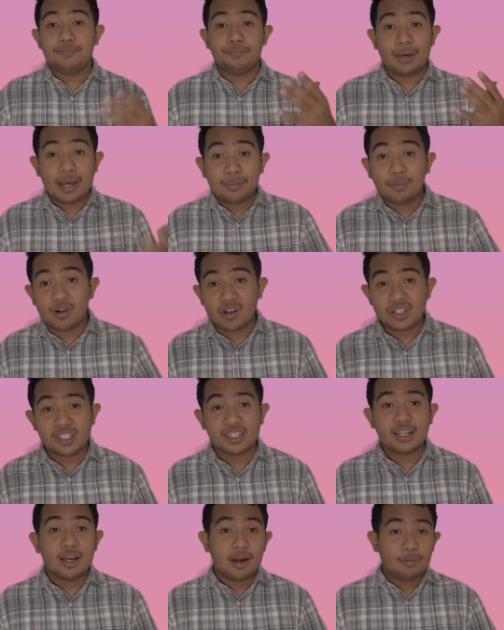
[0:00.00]

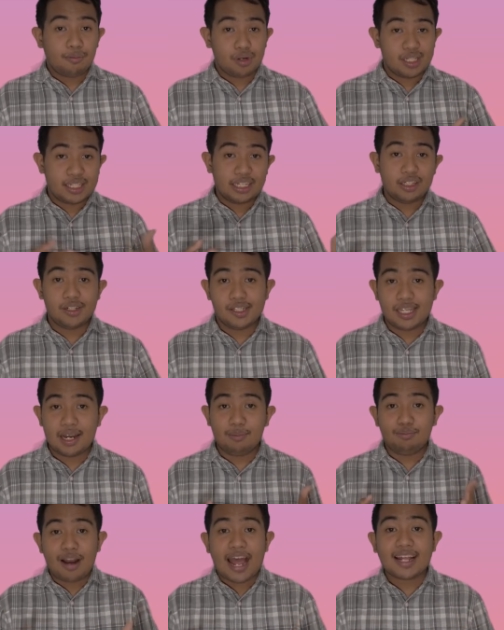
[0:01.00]
memos, procedures
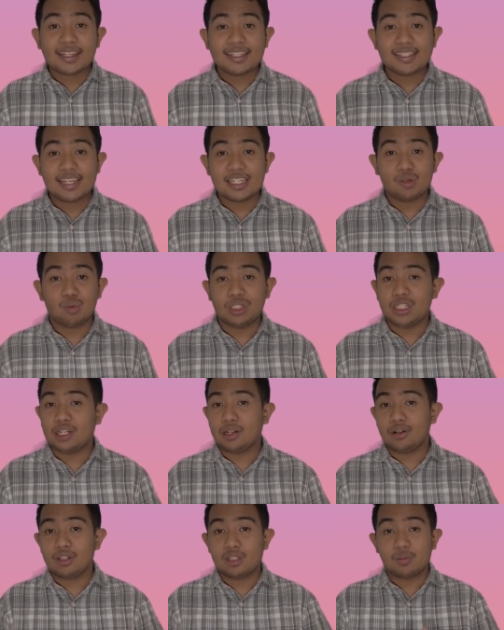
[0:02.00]
and practices, which
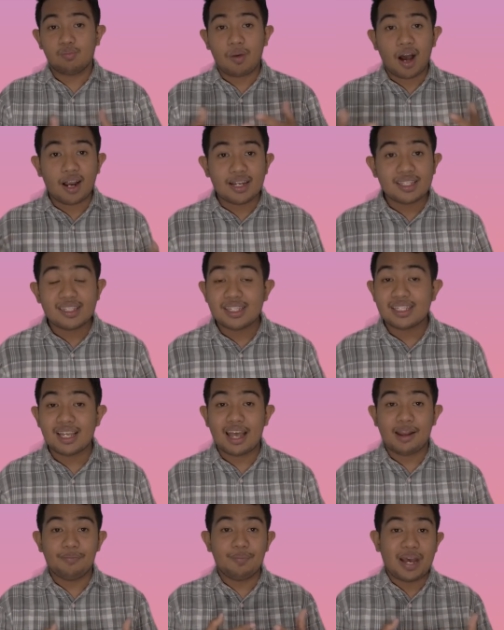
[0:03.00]
includes
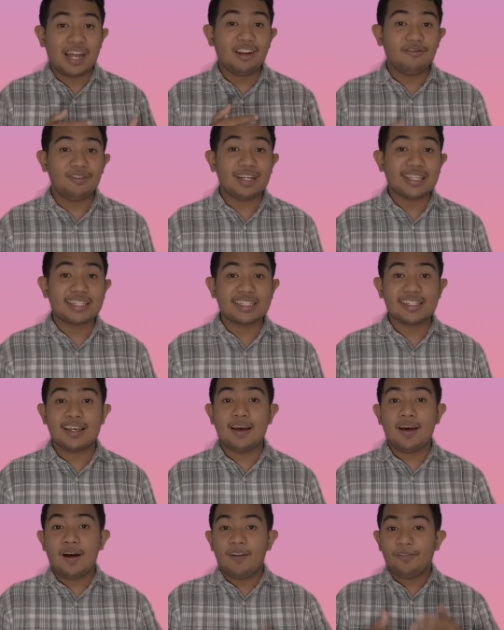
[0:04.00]
policies and benefits,
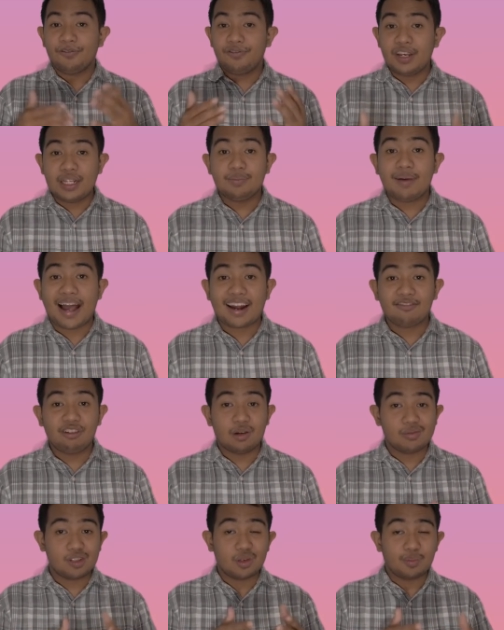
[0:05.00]
feedback
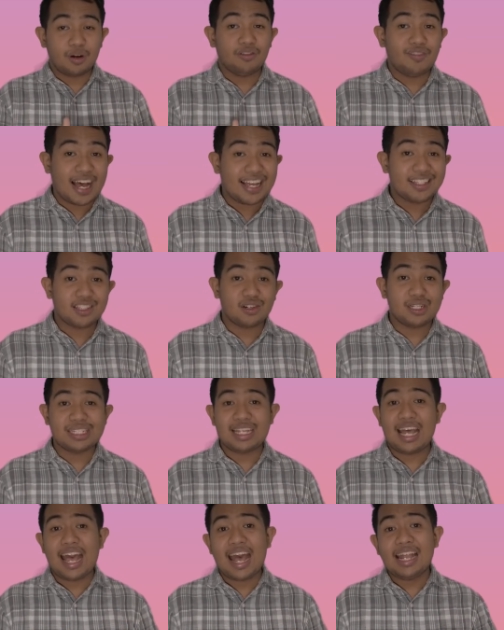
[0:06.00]
from
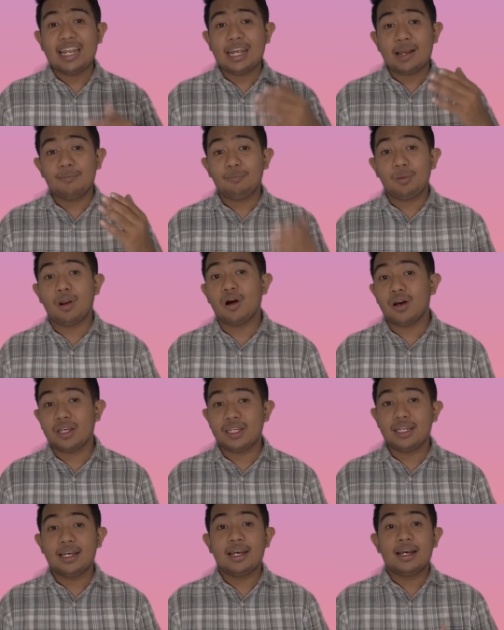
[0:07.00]
supervisors, and
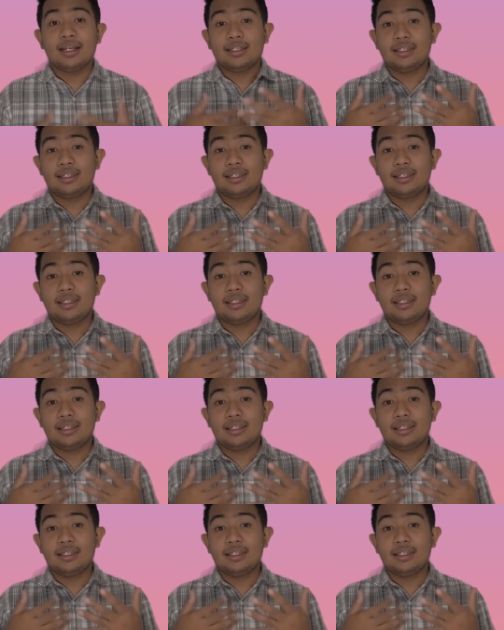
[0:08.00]
employee